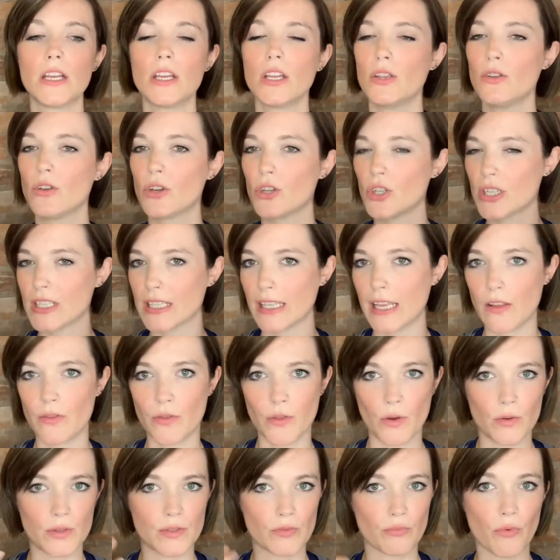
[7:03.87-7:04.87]
You can just let
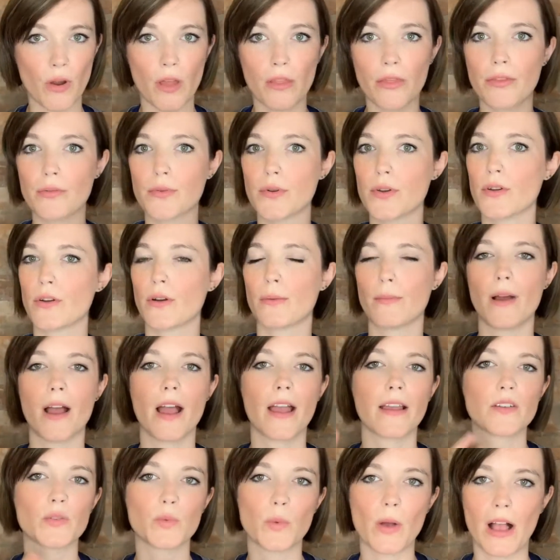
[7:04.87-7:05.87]
those run through your
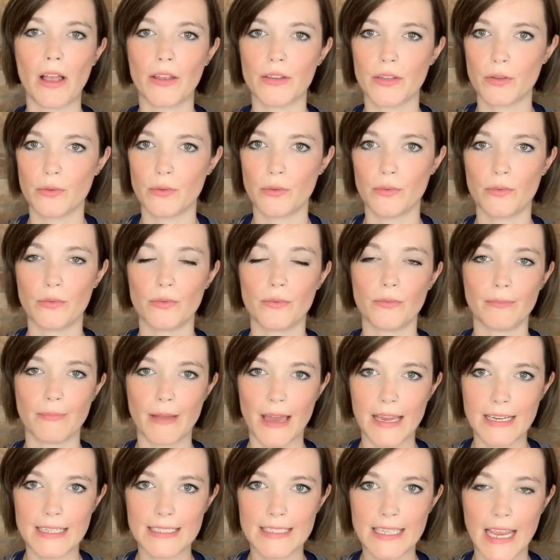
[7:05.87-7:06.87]
mind while you
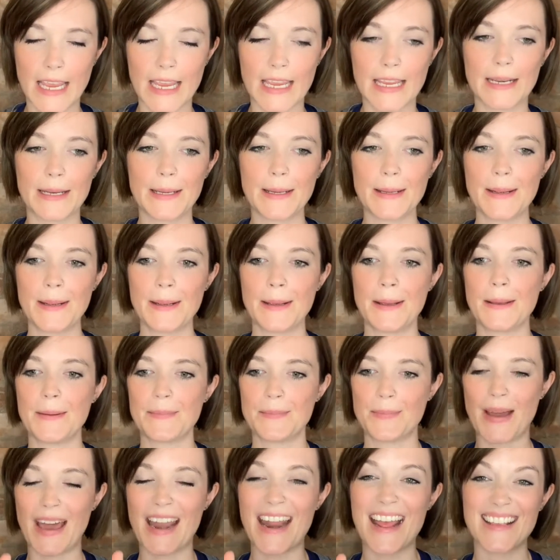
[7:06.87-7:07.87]
meditate.
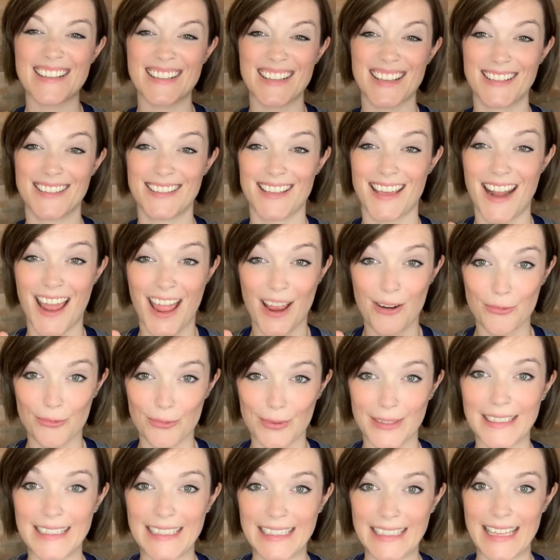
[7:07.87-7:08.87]
But as I said, I
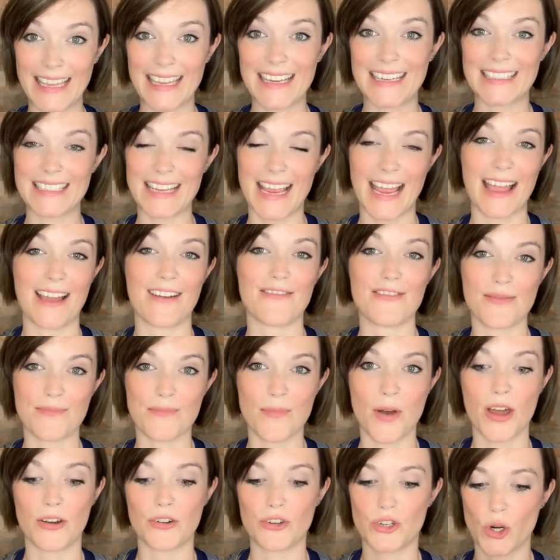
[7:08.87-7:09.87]
really like to have a
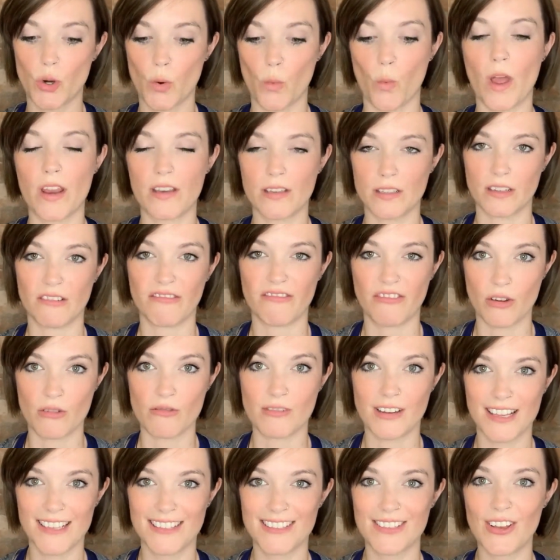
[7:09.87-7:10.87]
mantra, one to
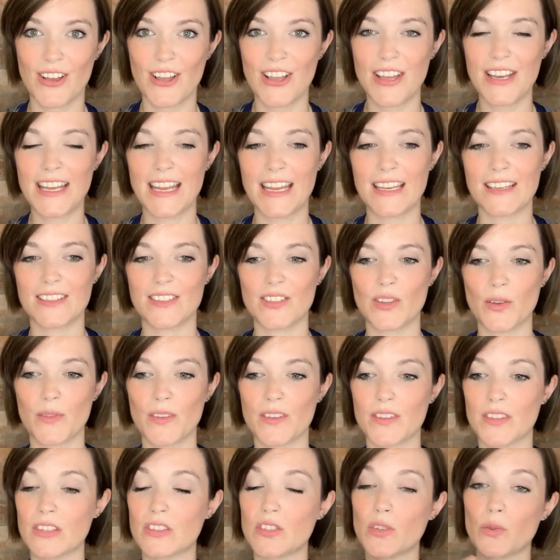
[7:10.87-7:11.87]
focus on. And so
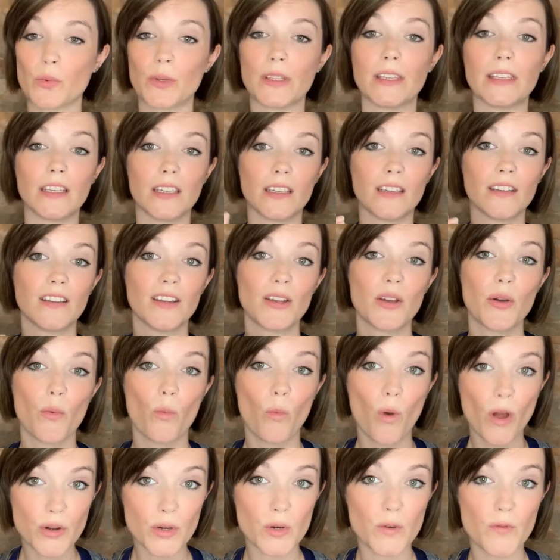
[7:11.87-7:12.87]
this is a really
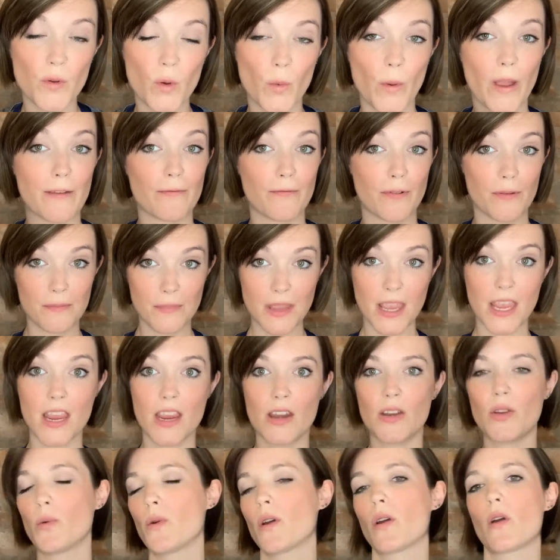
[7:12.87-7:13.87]
wonderful way for me
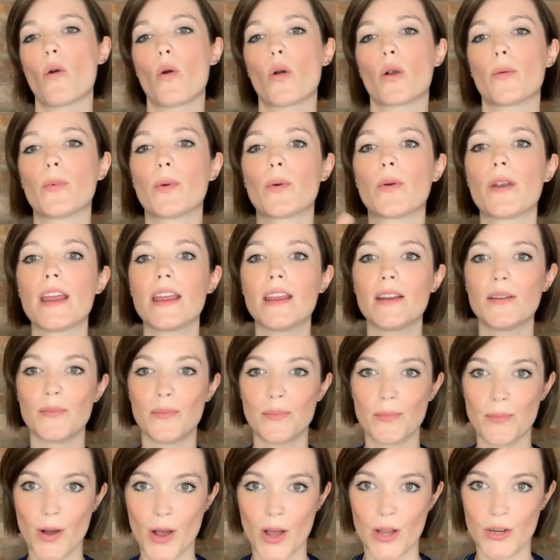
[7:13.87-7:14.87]
to incorporate
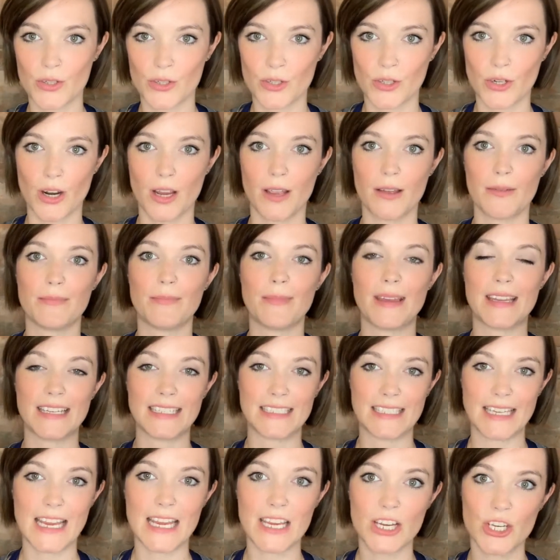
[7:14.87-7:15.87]
mantra
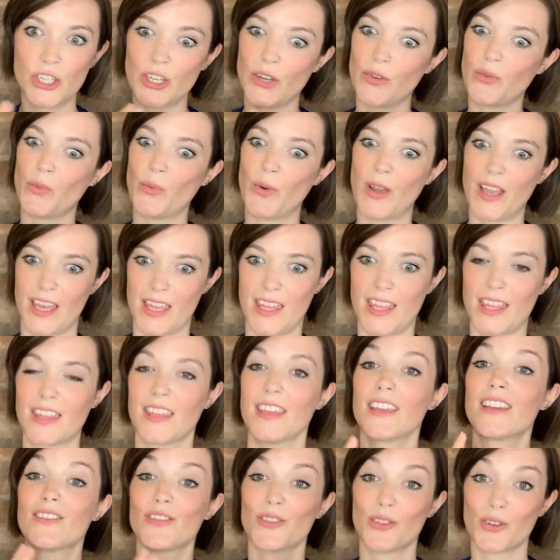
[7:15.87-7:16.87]
meditation with
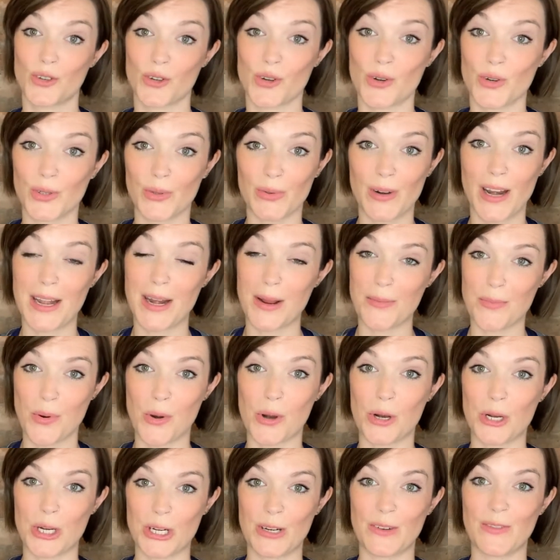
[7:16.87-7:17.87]
the journal writing
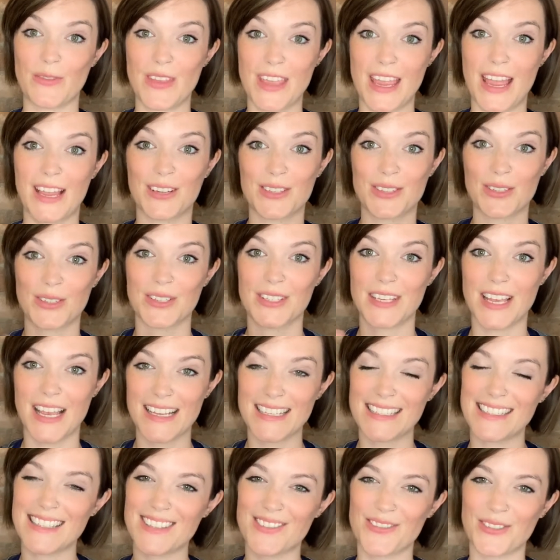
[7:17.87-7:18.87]
portion of the
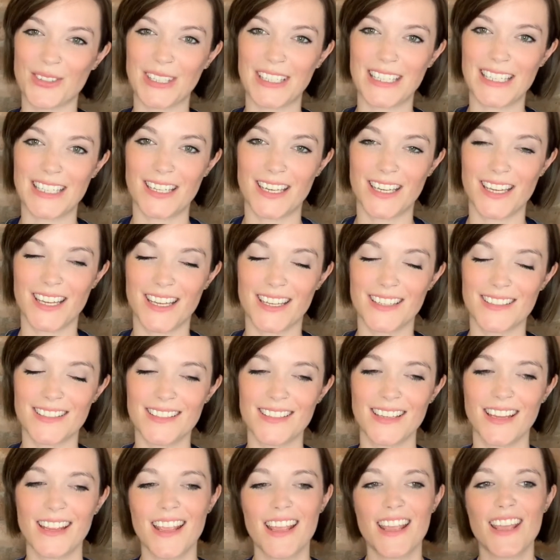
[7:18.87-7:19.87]
exercise. It's really neat.
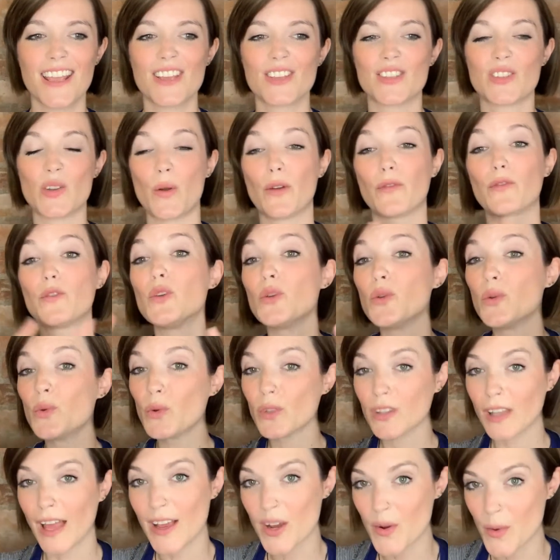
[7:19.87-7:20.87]
So if you
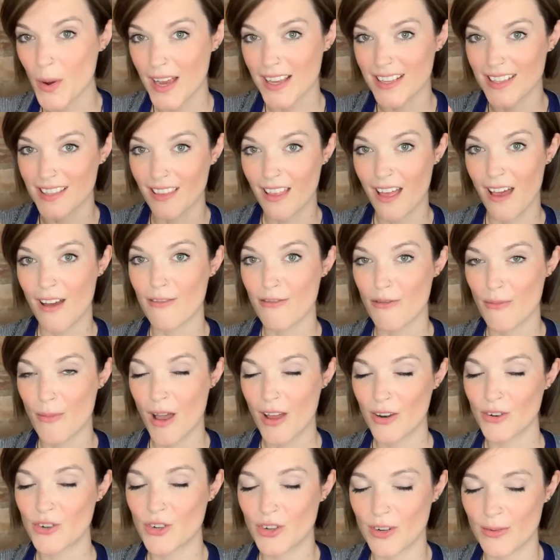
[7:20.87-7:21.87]
likewise love
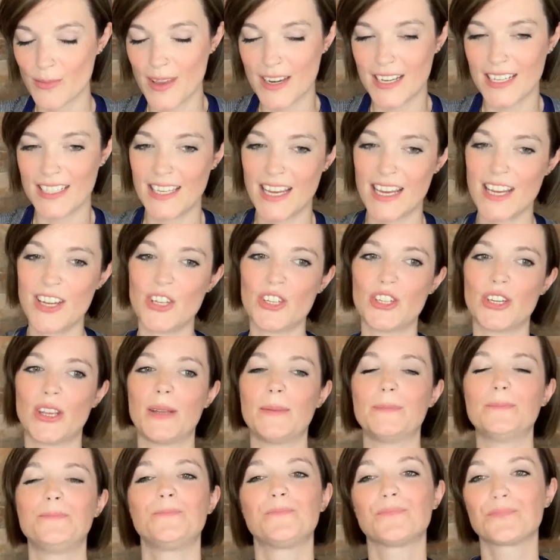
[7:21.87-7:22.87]
mantra
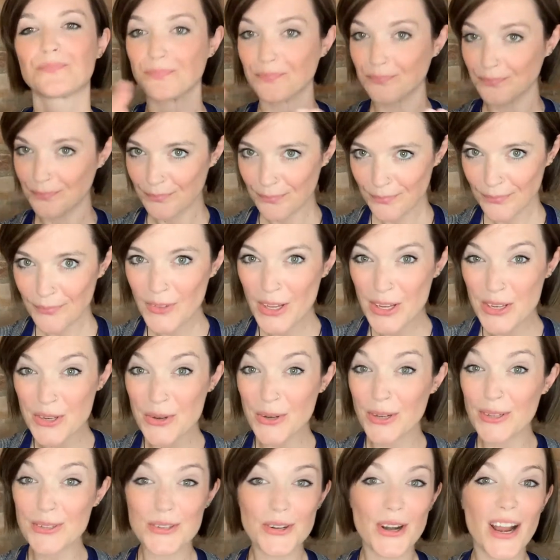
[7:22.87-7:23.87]
meditation, you
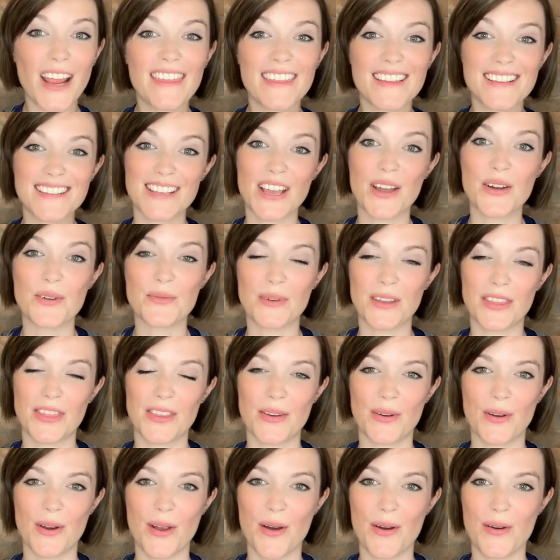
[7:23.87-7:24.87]
can try this out with
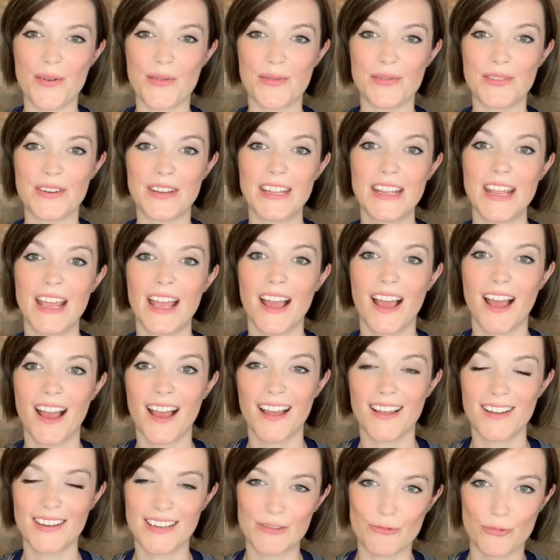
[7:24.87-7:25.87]
your own
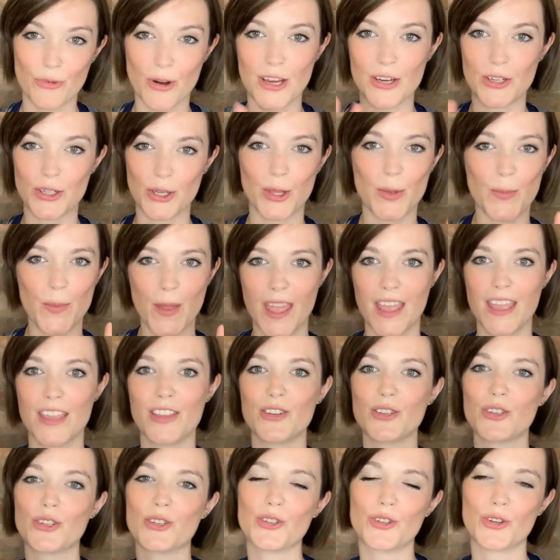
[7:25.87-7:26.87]
Rage on the
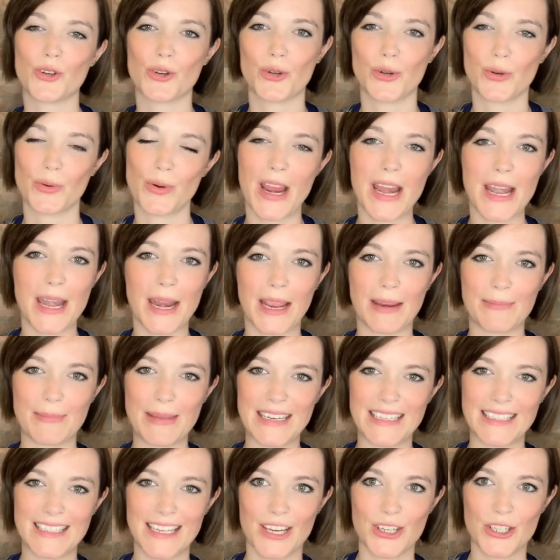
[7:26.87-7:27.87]
Page journal writing and
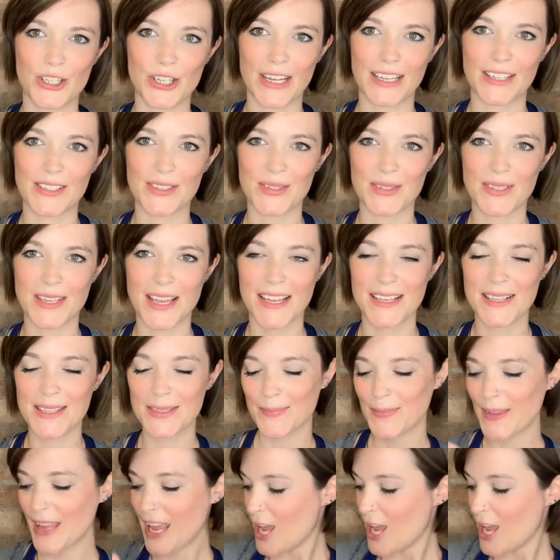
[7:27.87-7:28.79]
meditation exercise.